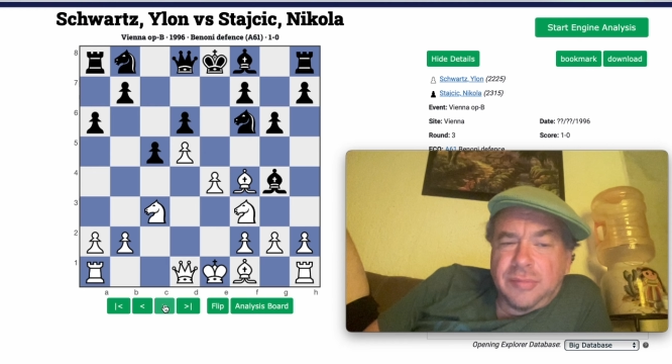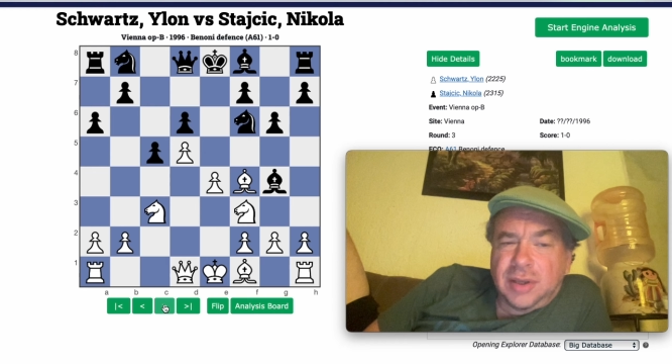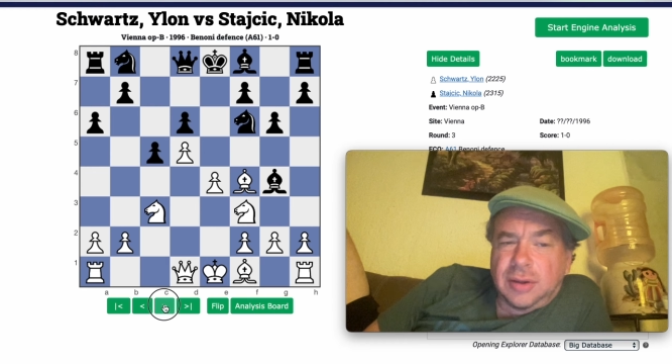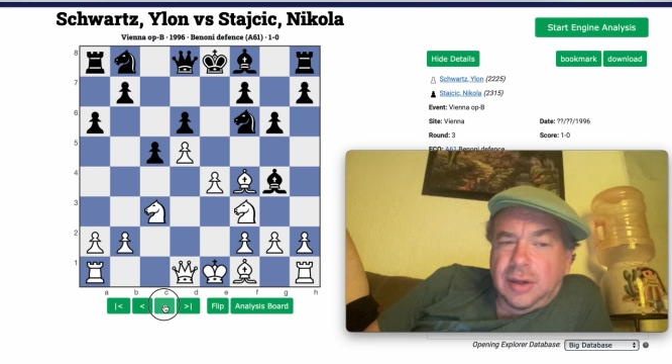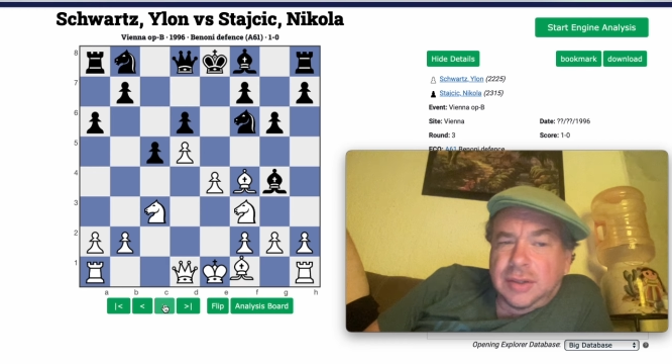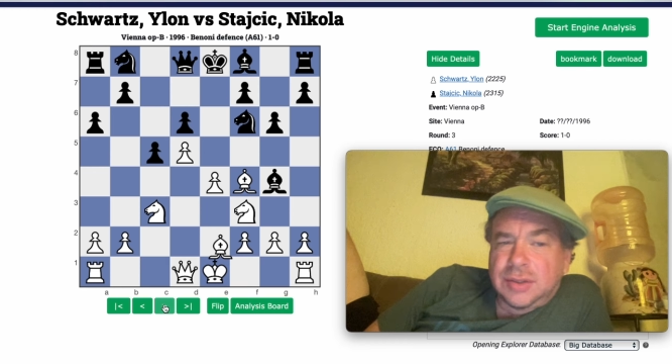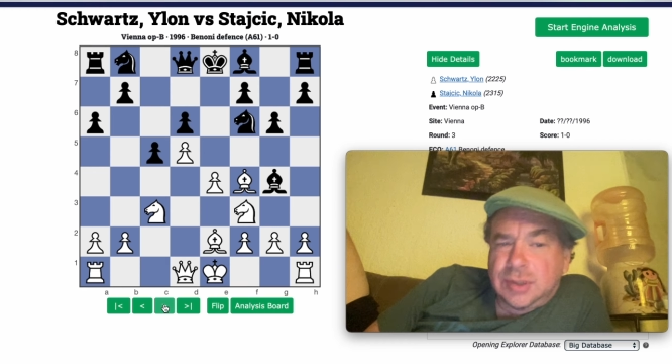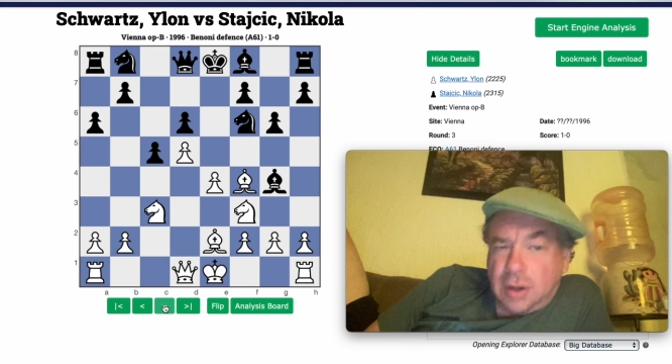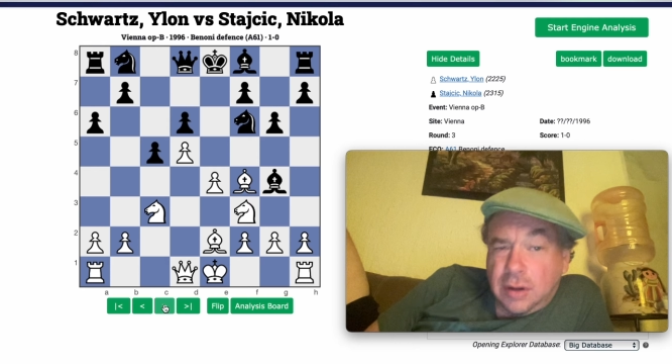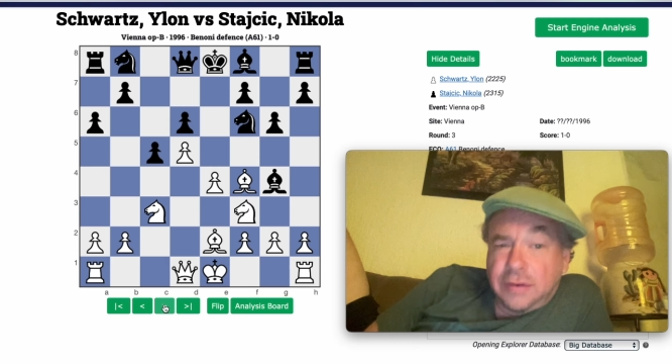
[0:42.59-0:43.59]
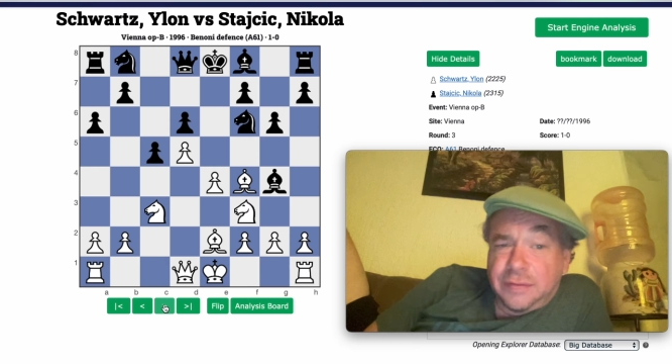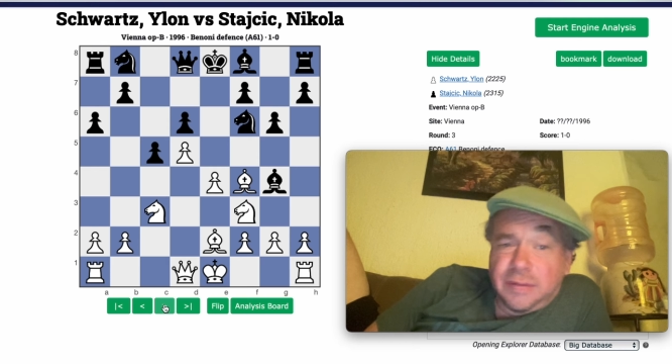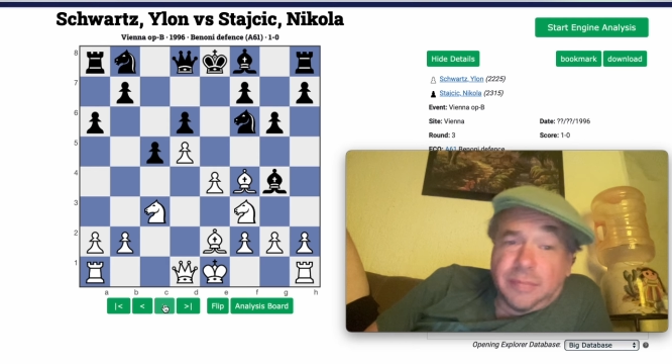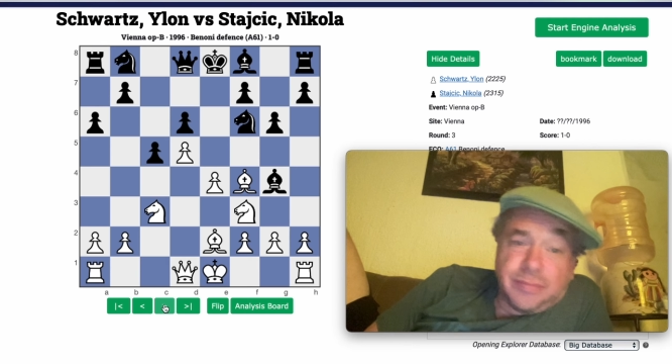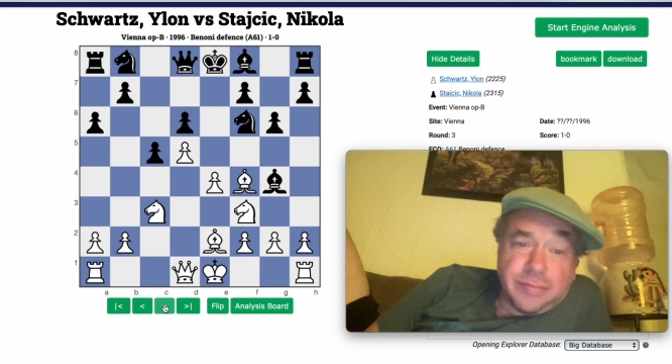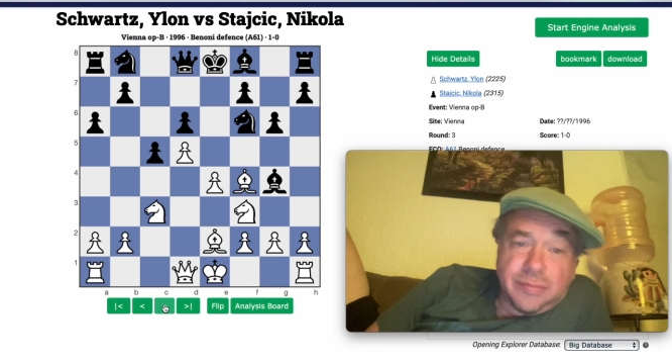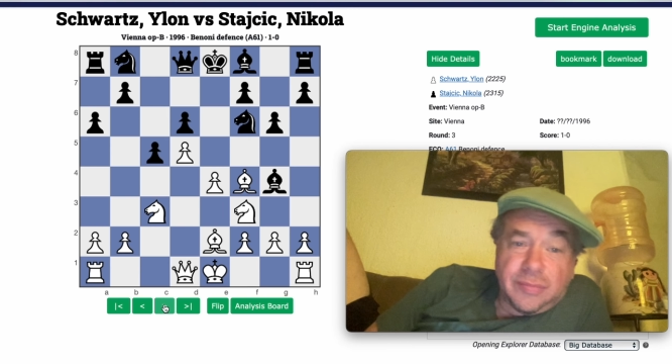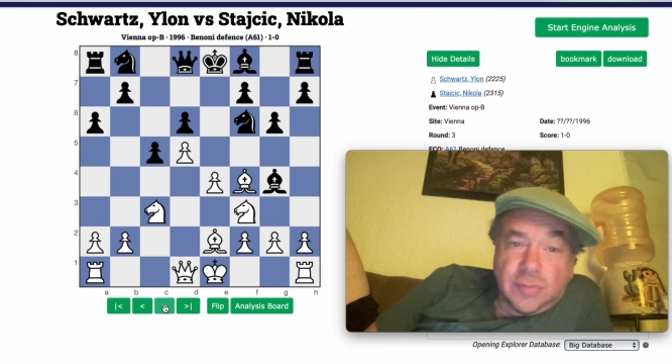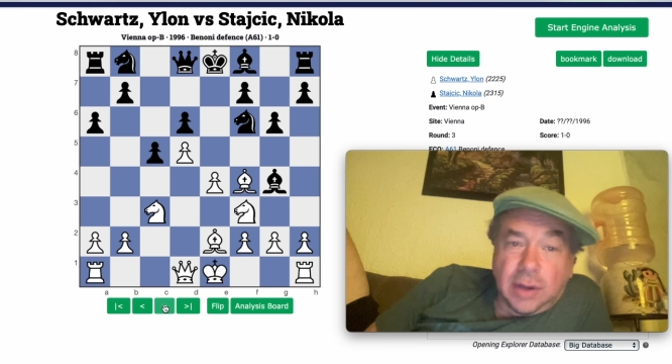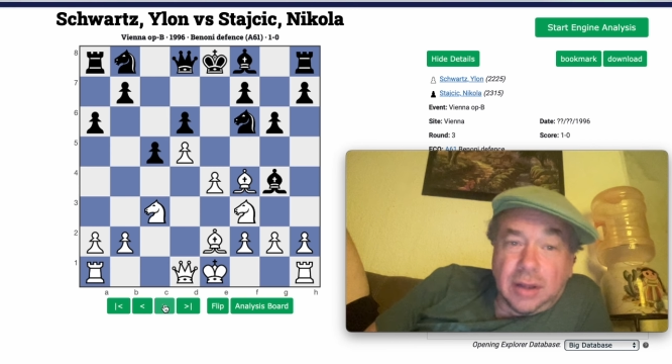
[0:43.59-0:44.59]
because of,
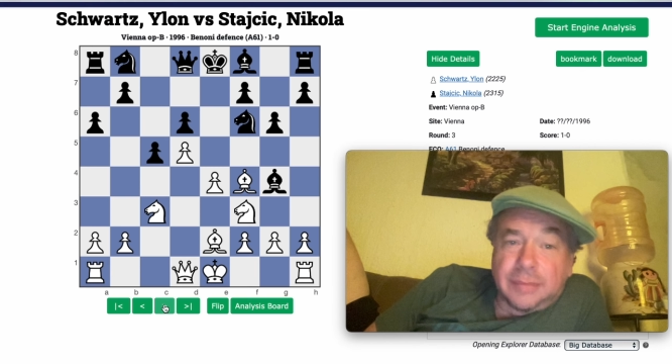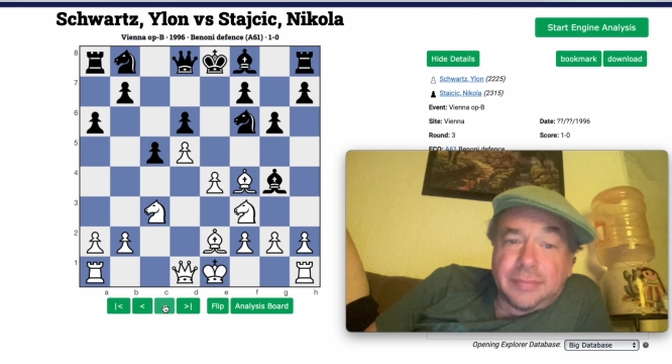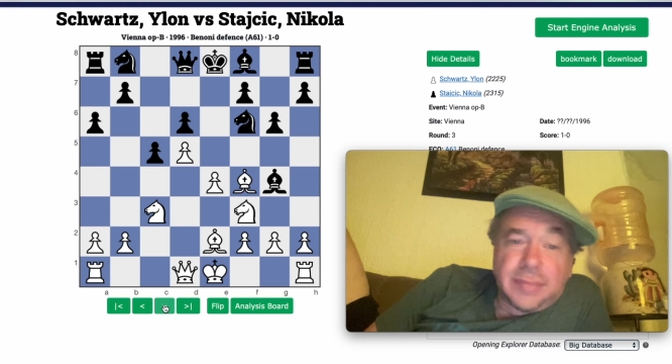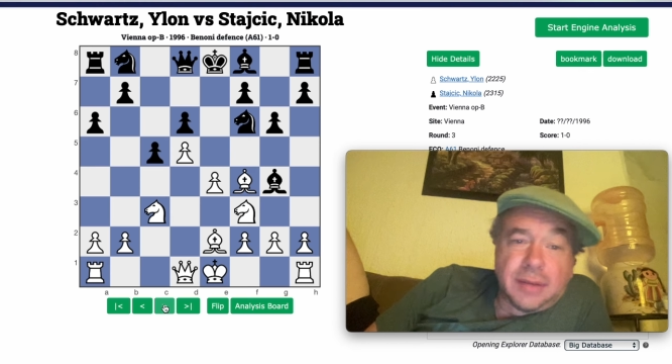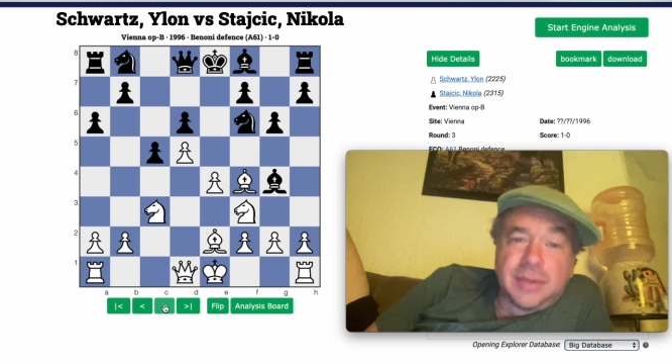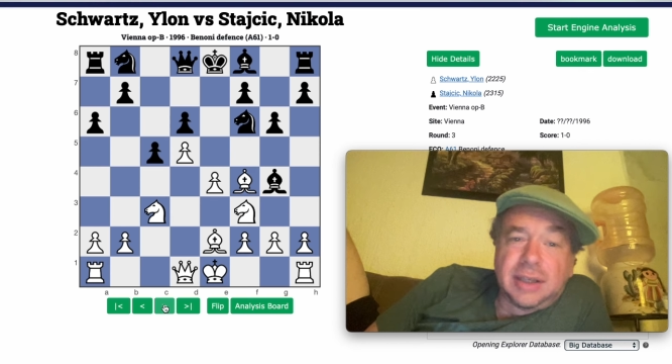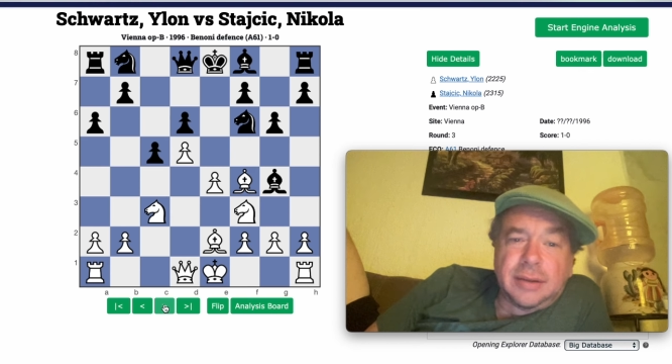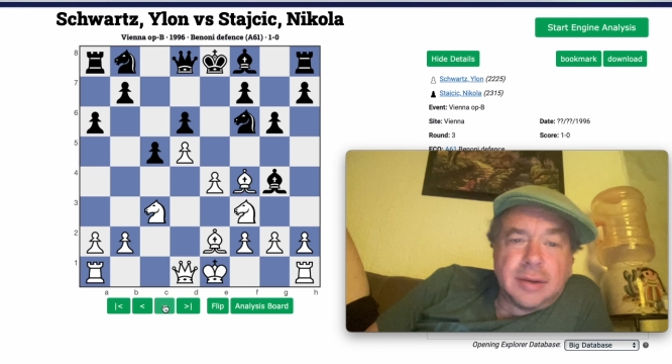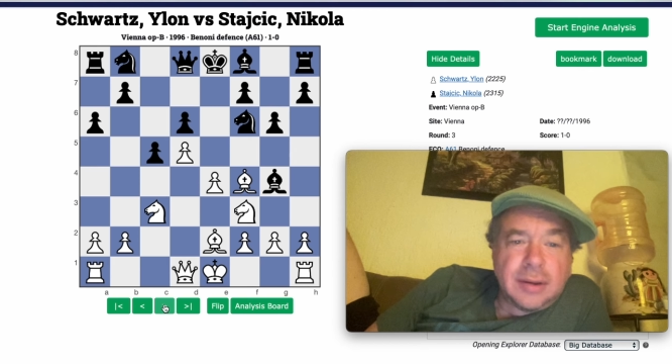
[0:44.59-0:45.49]
well, I mean,